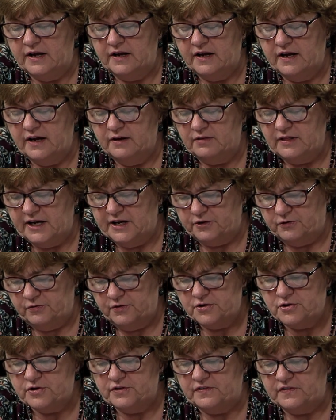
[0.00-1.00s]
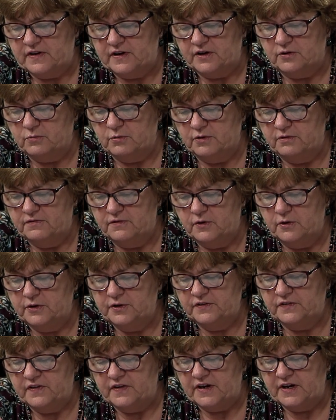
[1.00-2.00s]
eh, eh, like Tricia said, we're
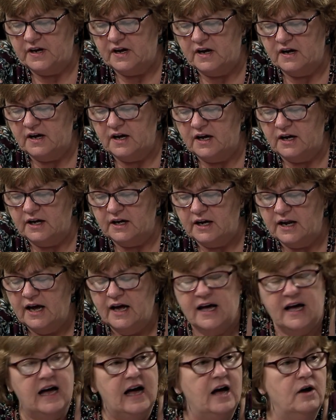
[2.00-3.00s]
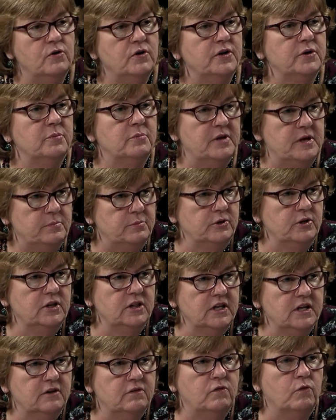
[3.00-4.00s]
focusing on how can
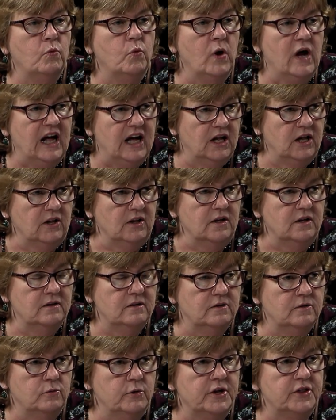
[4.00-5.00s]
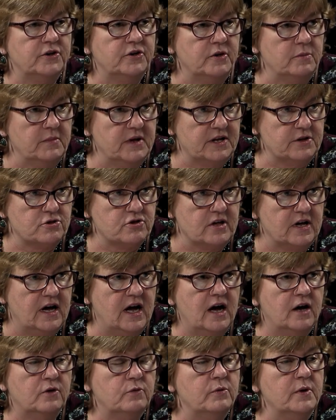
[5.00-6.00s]
people live well with dementia?
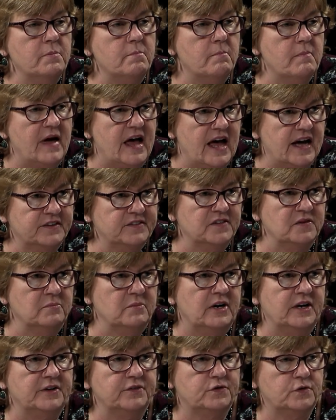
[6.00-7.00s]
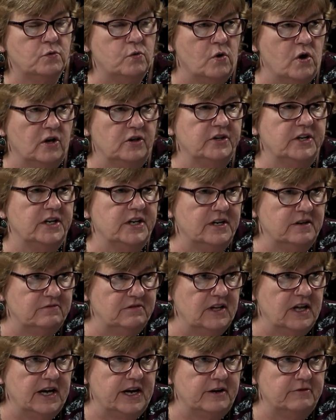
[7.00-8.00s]
How do we maximize quality
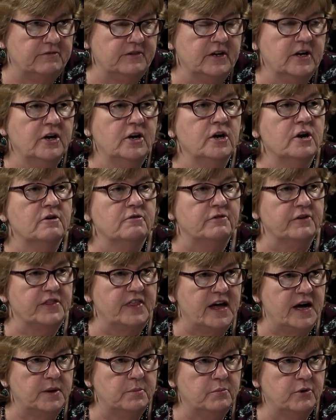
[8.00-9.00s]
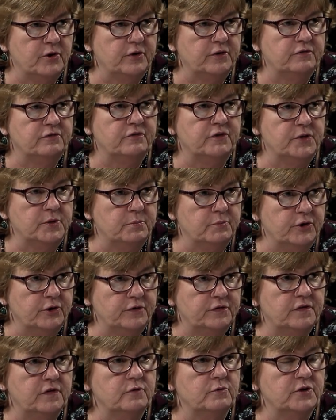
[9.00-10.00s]
of life for that for the
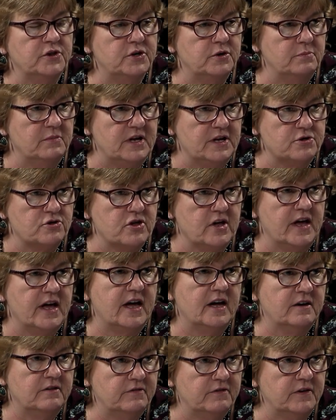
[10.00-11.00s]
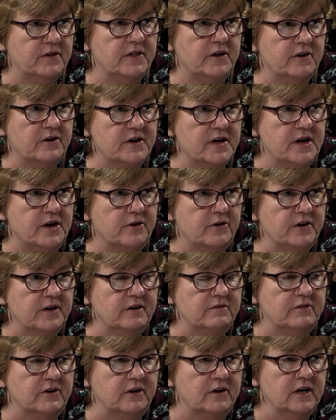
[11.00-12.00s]
person with dementia and for their
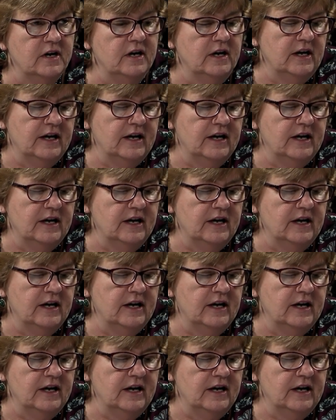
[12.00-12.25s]
caregiver?